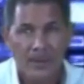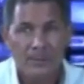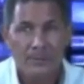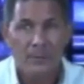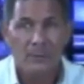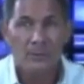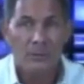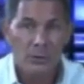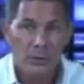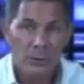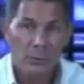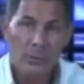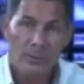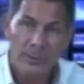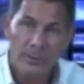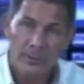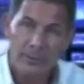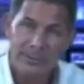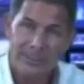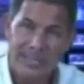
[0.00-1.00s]
So two
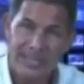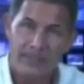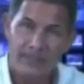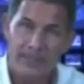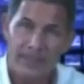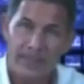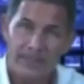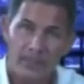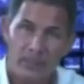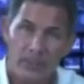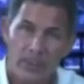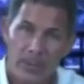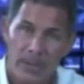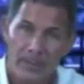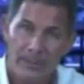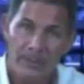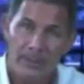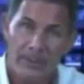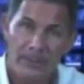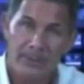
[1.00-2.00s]
of those 10 people will
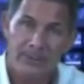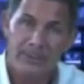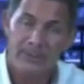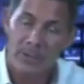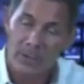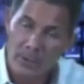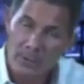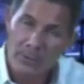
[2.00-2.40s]
come to you and says,